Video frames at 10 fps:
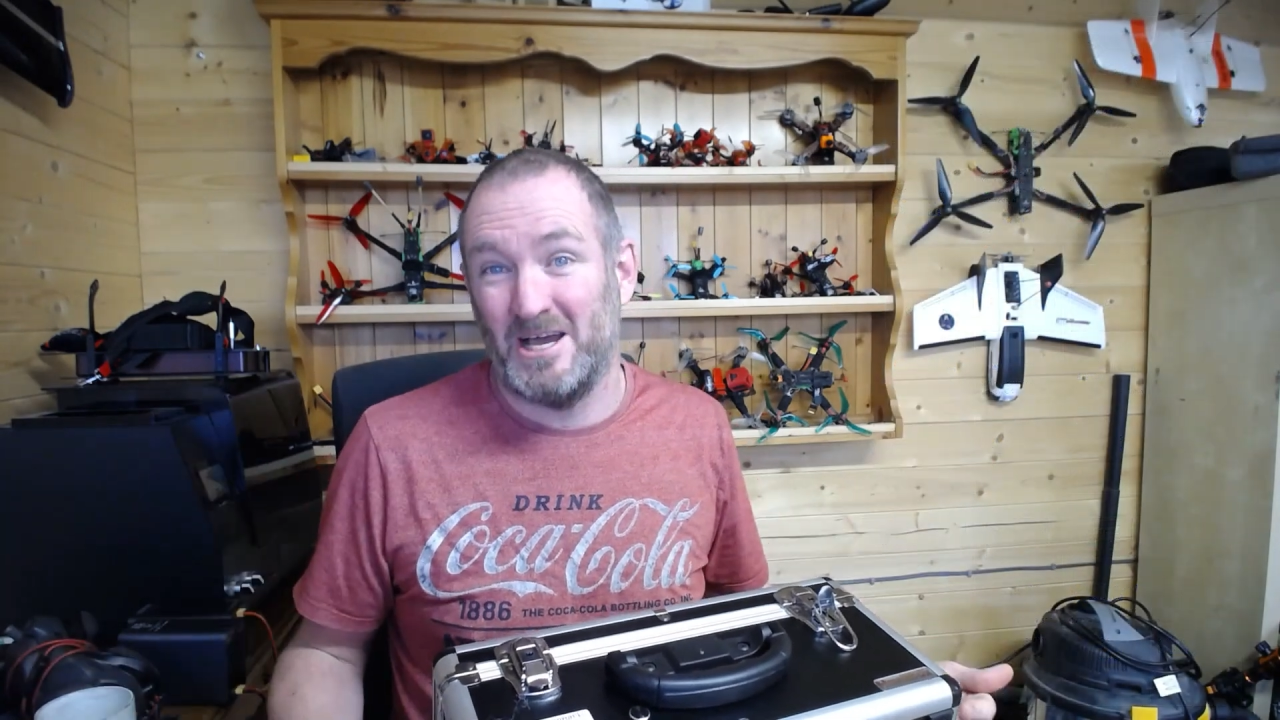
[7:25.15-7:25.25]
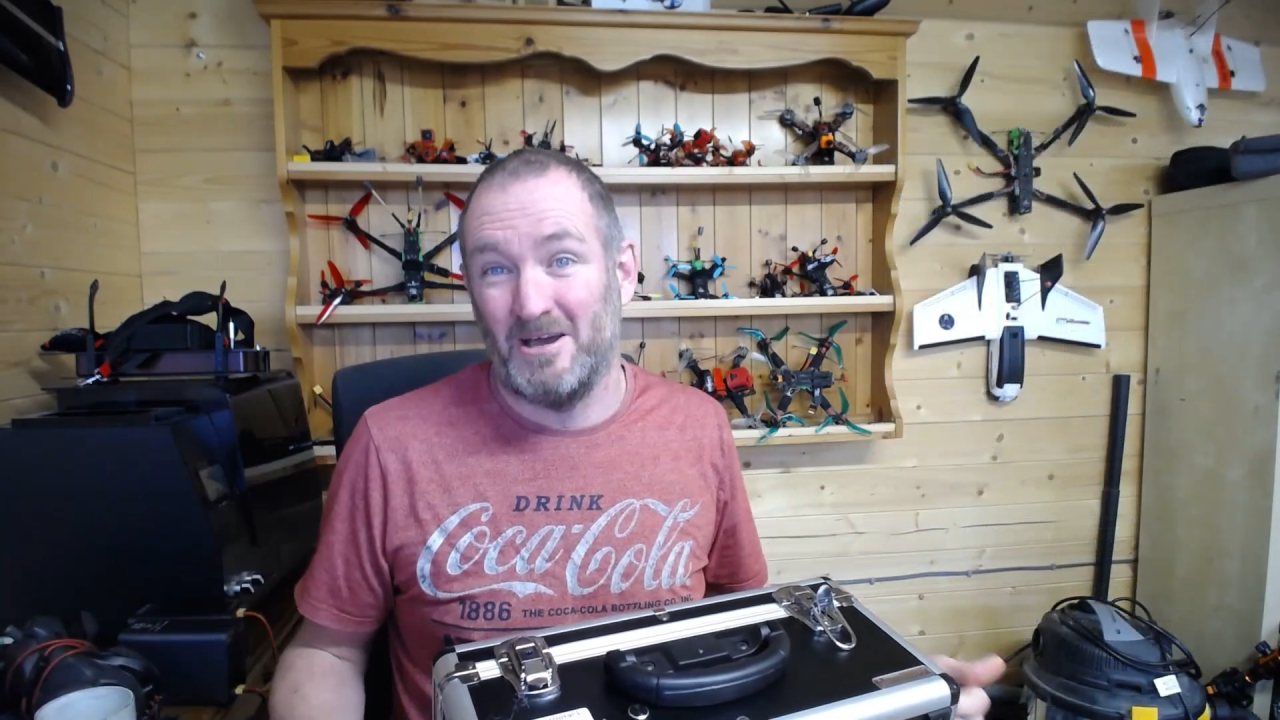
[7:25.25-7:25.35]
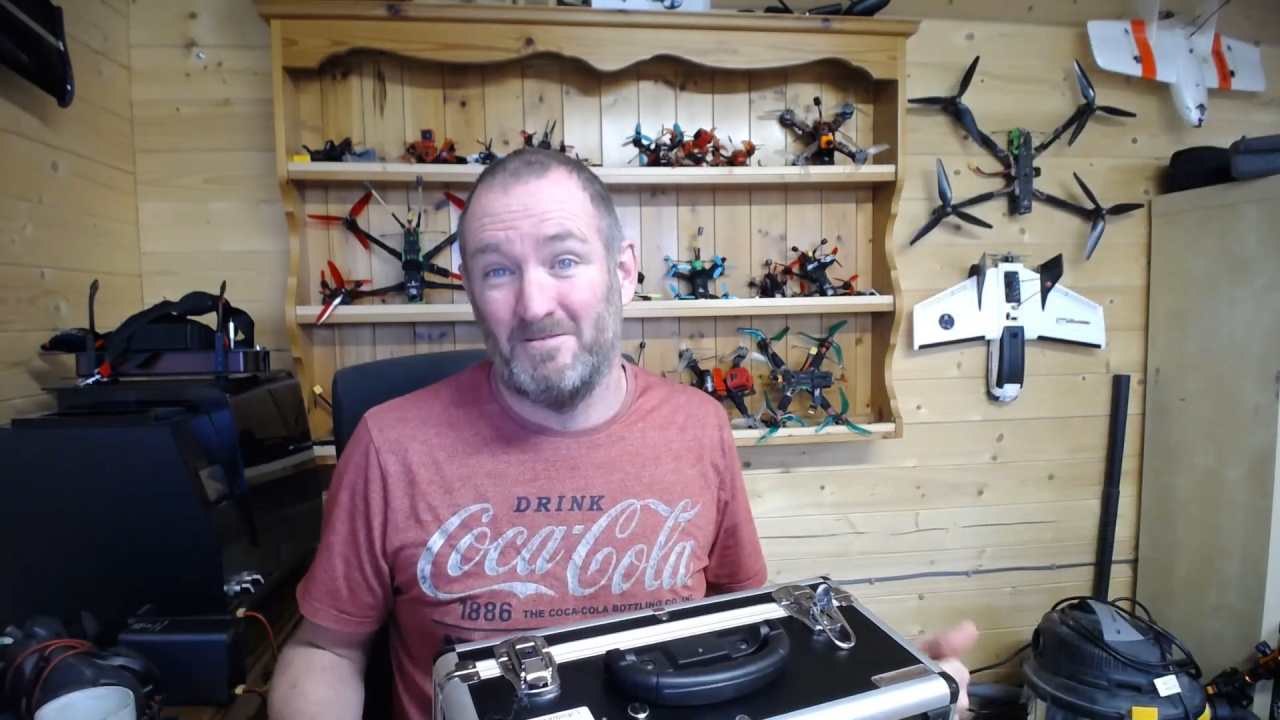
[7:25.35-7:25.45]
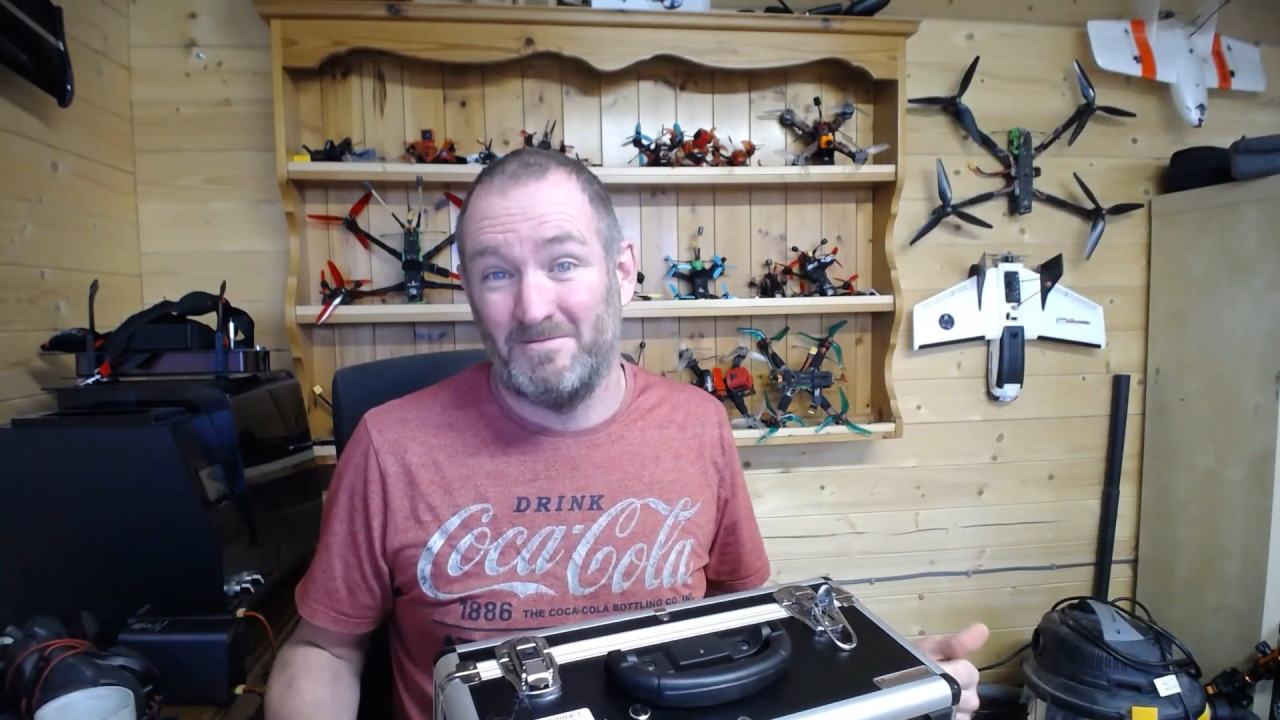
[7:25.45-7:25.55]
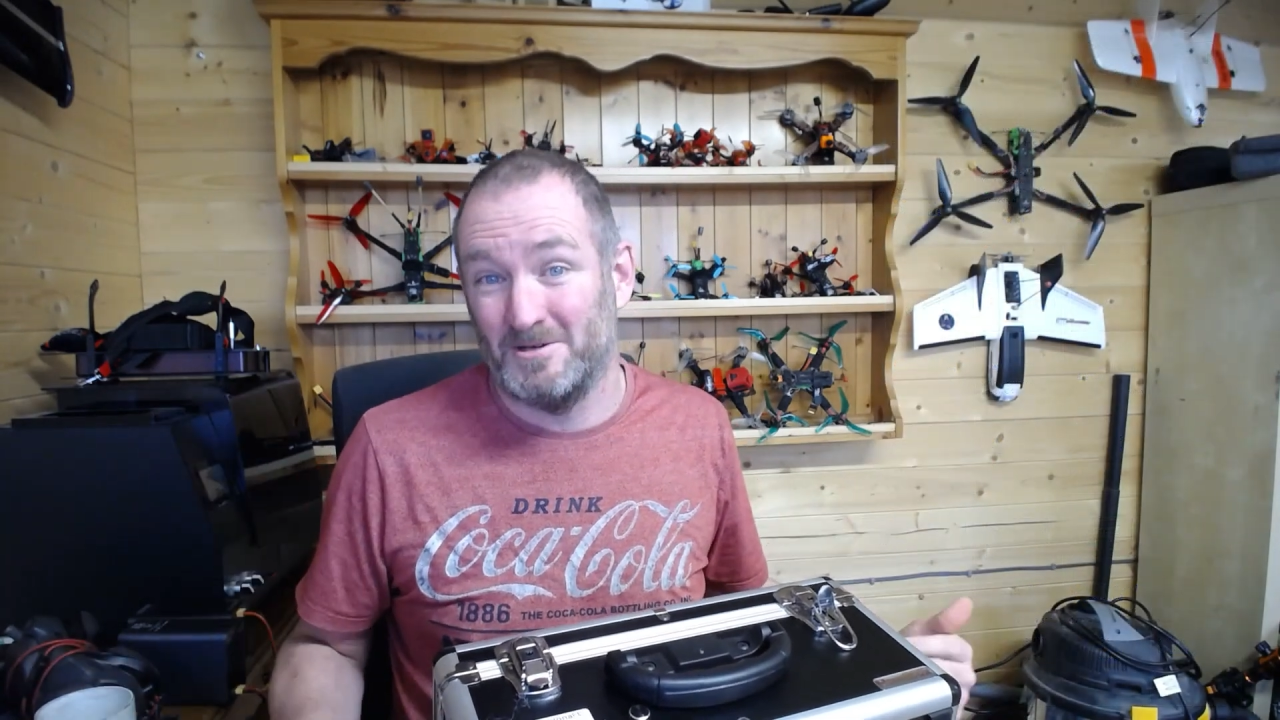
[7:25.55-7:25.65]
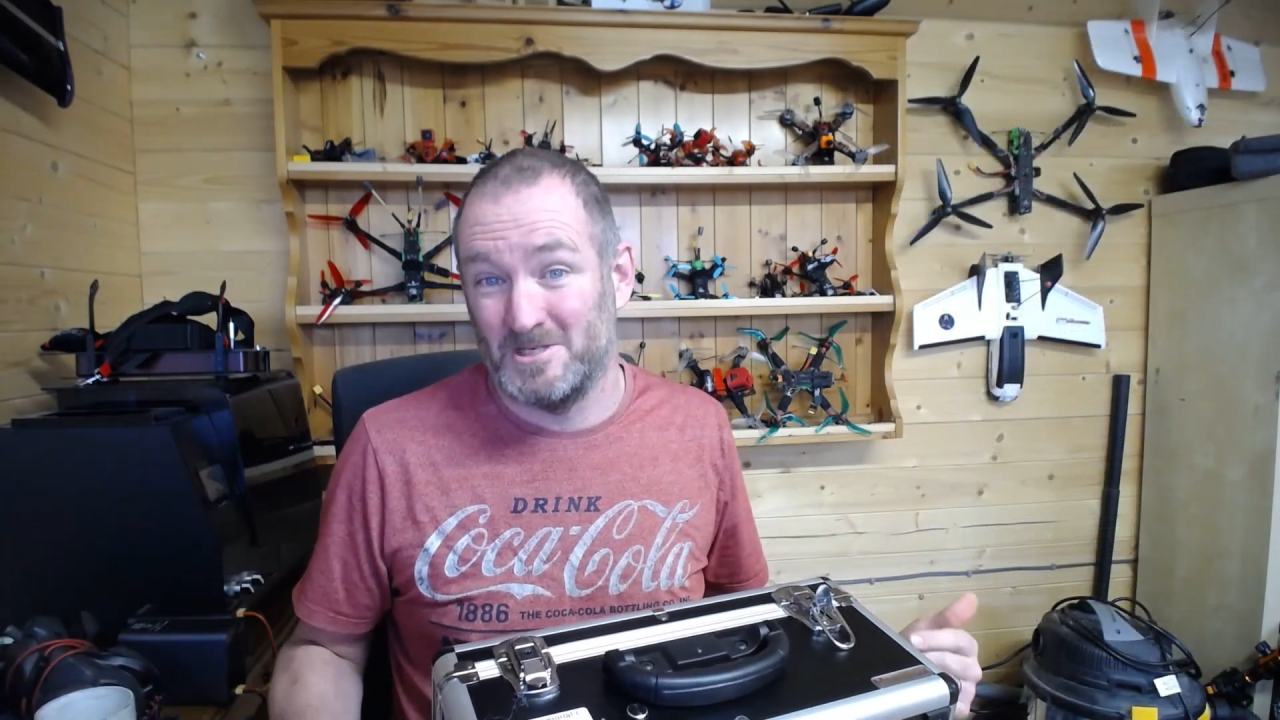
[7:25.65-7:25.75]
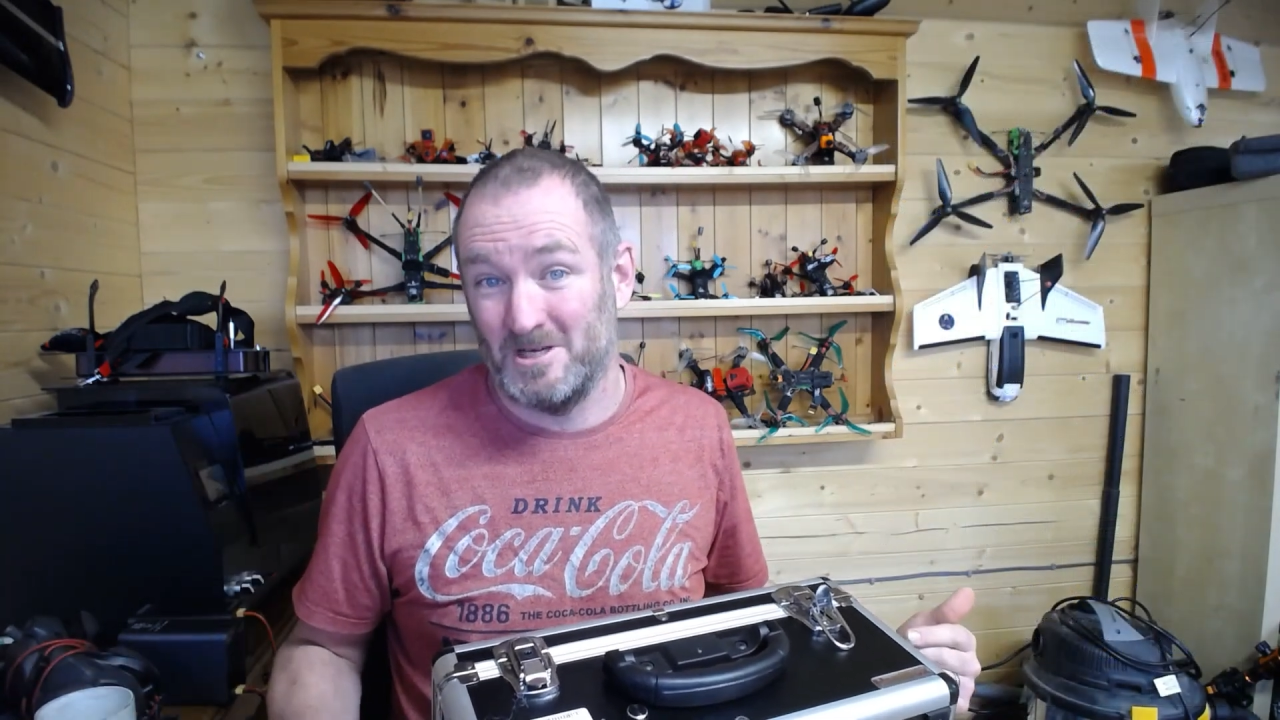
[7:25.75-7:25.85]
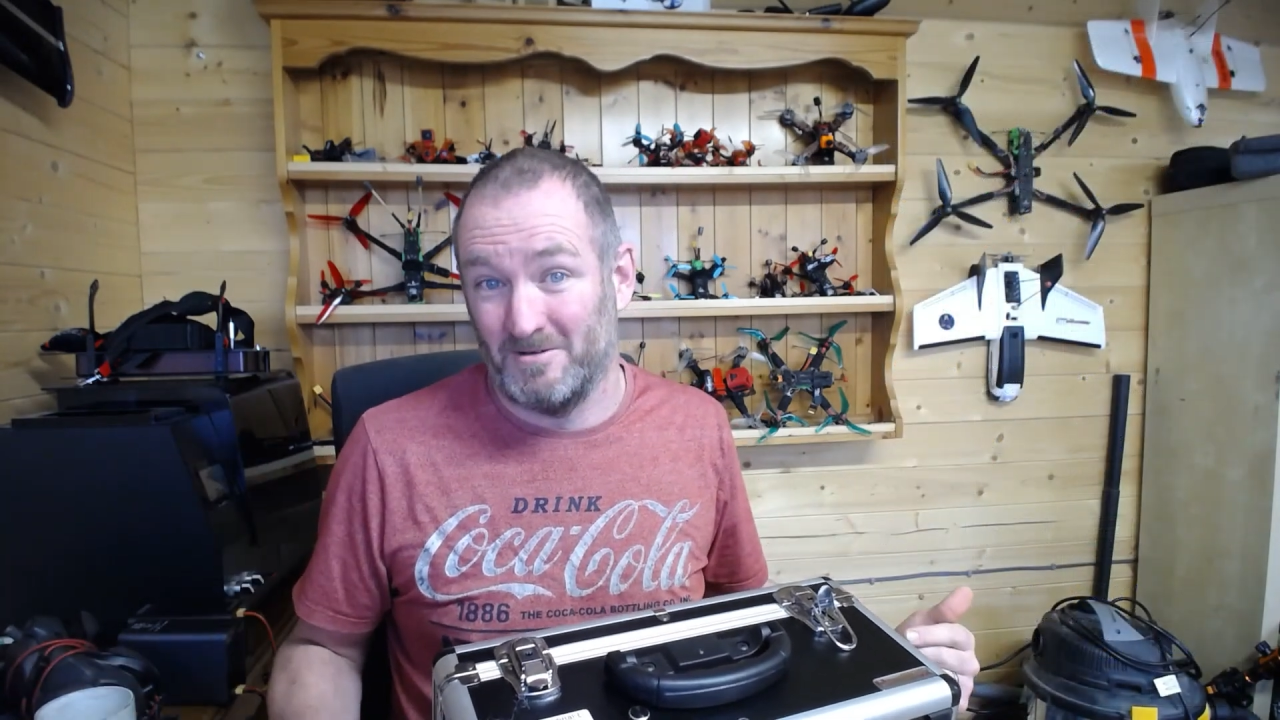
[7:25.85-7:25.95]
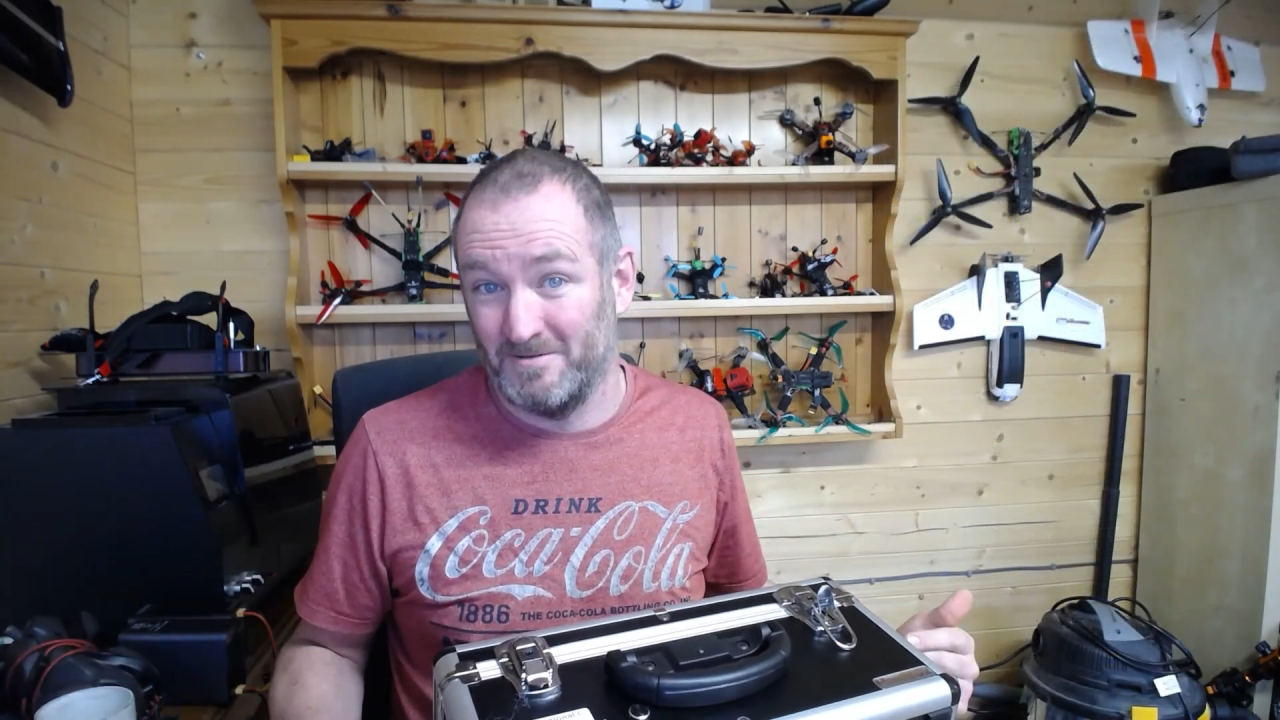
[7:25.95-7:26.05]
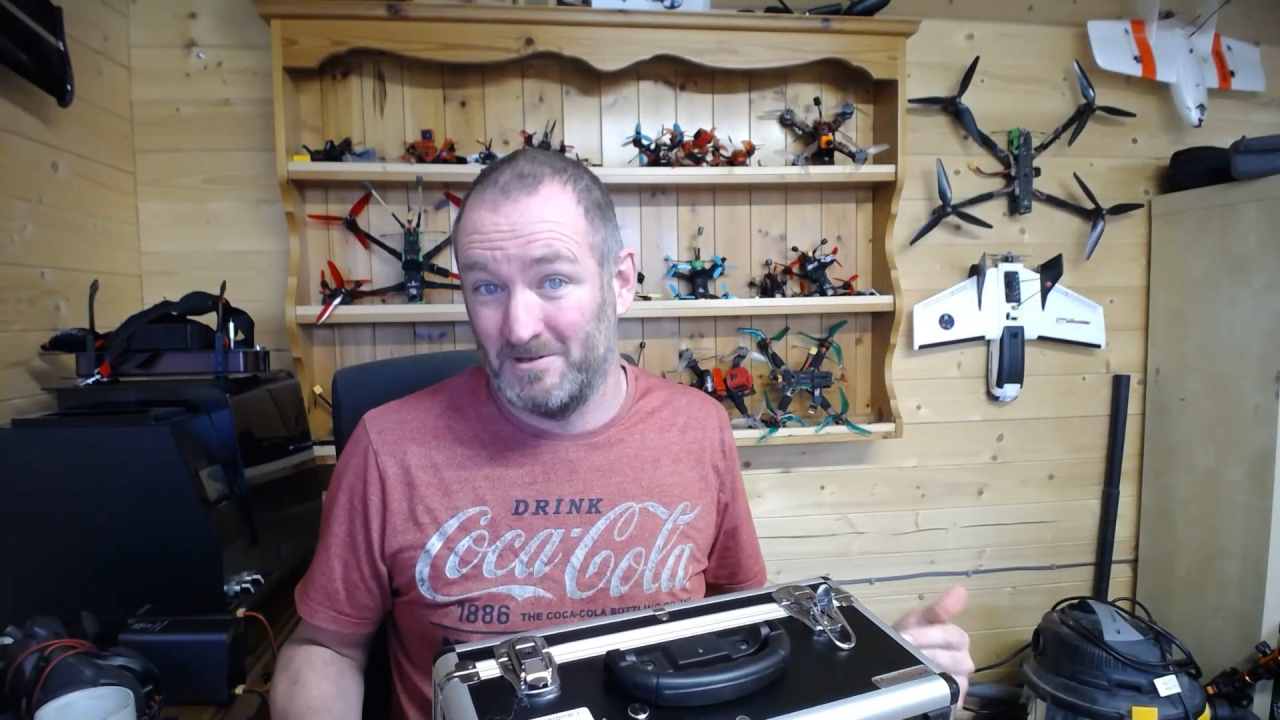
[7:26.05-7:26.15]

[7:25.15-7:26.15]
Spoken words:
down for yourself